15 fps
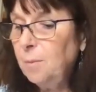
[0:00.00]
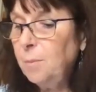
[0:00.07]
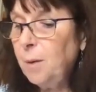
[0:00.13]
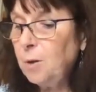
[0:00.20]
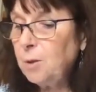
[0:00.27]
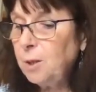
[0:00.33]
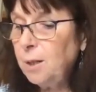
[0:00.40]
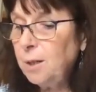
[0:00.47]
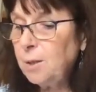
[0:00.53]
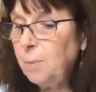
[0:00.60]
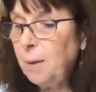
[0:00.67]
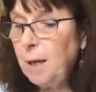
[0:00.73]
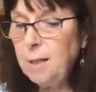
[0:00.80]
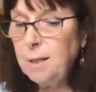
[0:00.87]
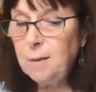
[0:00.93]
Marcia has
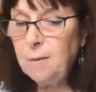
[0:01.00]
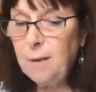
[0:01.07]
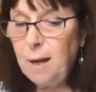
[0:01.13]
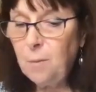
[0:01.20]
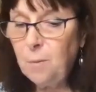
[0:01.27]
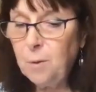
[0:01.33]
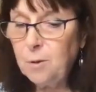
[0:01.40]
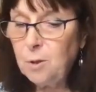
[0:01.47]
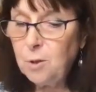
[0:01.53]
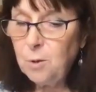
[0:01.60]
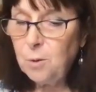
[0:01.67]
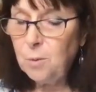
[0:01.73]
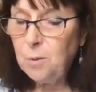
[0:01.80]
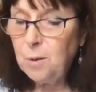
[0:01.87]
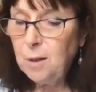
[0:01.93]
painted that one
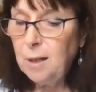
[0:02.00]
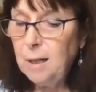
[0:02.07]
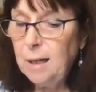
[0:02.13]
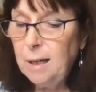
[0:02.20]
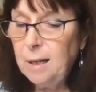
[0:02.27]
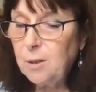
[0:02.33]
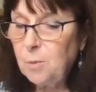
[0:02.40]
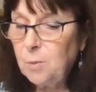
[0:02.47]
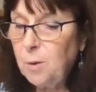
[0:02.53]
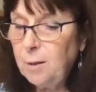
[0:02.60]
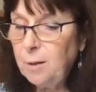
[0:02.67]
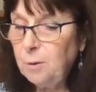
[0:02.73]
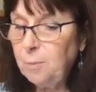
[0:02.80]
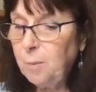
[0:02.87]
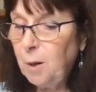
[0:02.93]
too. It's
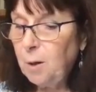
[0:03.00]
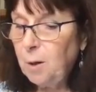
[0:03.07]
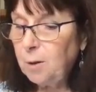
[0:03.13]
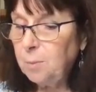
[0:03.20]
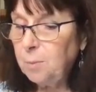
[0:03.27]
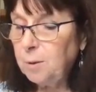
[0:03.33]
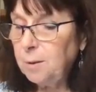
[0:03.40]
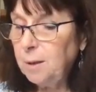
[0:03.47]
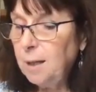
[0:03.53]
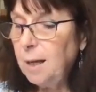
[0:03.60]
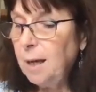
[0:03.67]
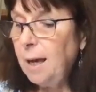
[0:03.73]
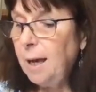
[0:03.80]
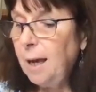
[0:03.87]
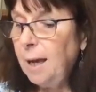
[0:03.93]
quite remarkable,
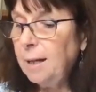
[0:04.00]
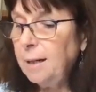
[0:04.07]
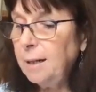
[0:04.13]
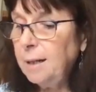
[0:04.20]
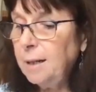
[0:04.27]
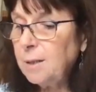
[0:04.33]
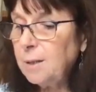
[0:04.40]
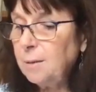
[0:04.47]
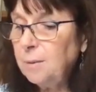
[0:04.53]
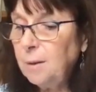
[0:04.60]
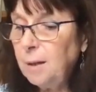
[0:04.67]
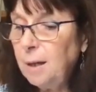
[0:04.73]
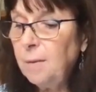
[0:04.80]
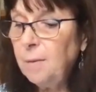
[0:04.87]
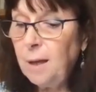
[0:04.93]
and it is
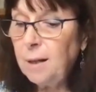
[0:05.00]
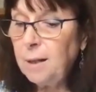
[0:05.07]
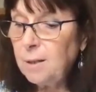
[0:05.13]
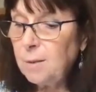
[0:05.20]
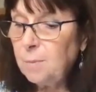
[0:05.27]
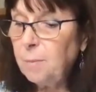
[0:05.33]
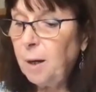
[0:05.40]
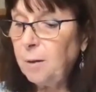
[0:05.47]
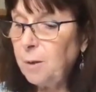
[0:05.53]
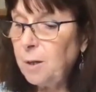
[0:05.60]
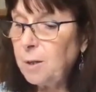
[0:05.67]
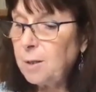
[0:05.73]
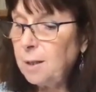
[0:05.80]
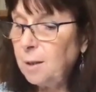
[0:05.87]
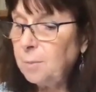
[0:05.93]
that is my
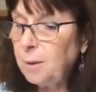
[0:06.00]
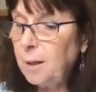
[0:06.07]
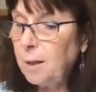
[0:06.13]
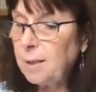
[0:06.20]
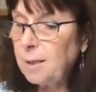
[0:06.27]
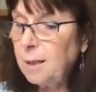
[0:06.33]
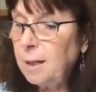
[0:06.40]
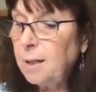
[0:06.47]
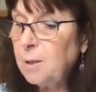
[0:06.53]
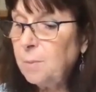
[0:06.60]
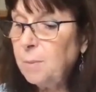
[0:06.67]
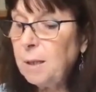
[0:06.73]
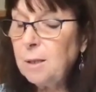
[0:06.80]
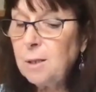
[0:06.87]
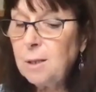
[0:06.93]
resting place. It has
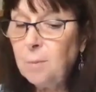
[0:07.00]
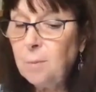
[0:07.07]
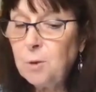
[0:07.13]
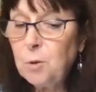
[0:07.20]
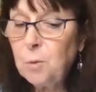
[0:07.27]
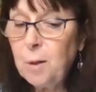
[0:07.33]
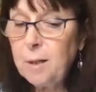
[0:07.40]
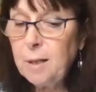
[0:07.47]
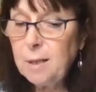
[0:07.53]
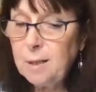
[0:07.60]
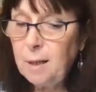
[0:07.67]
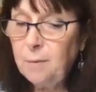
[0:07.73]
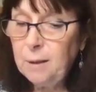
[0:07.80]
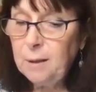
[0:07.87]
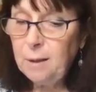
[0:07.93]
been some
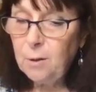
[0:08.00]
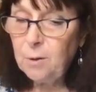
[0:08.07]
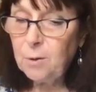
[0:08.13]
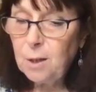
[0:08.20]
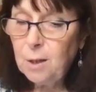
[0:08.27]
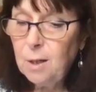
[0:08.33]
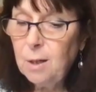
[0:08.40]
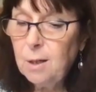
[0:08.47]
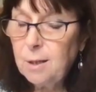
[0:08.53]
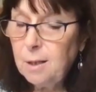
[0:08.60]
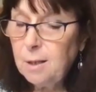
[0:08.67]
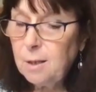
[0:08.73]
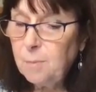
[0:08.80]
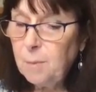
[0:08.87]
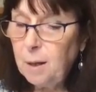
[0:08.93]
27 years
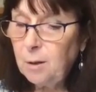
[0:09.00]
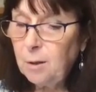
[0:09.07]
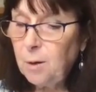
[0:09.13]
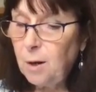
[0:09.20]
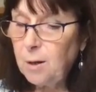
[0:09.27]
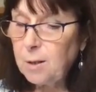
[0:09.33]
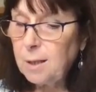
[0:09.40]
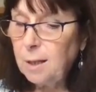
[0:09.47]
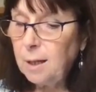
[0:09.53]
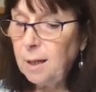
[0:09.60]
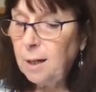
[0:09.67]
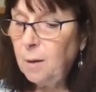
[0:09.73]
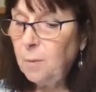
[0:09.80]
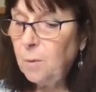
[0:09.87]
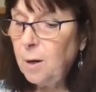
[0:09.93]
since my crossing,
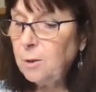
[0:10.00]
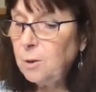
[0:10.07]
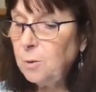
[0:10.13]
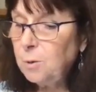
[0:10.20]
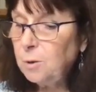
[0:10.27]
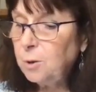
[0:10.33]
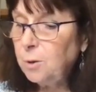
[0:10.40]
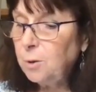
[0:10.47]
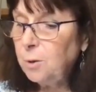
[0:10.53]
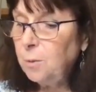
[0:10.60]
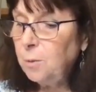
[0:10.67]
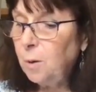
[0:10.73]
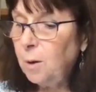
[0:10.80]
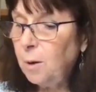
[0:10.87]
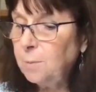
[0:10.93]
and I want to assure
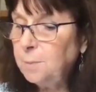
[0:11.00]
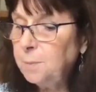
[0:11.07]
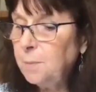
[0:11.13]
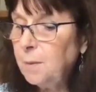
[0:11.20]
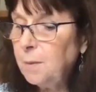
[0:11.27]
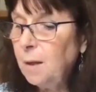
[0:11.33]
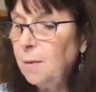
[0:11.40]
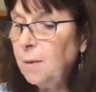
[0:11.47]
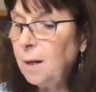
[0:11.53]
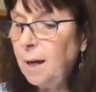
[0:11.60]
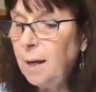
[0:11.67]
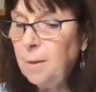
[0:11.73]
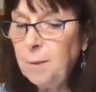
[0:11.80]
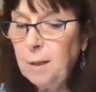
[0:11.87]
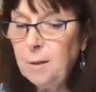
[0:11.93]
you all that
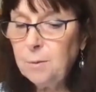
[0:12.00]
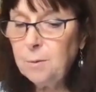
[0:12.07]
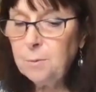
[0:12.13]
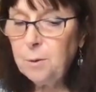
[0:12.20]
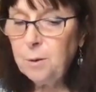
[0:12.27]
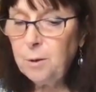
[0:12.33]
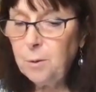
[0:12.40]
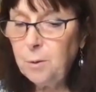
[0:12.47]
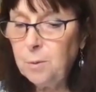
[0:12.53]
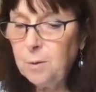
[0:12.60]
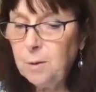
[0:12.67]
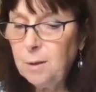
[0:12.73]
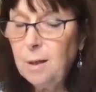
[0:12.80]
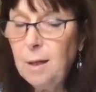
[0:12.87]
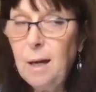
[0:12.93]
I am here for you
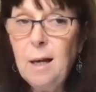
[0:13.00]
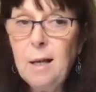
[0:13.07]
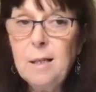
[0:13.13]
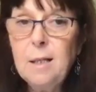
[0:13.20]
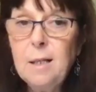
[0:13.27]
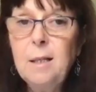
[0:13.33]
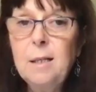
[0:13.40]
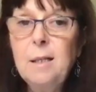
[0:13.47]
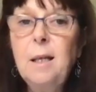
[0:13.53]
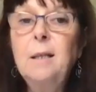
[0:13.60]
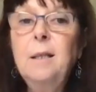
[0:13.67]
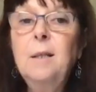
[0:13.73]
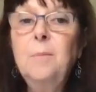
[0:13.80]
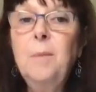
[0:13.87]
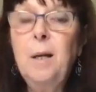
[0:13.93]
as an
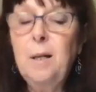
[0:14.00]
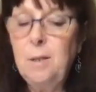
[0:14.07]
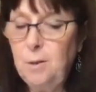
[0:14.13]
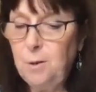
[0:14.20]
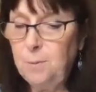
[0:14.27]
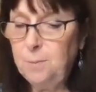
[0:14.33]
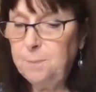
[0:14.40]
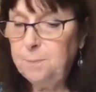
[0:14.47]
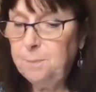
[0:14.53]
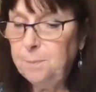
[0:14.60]
ascended master,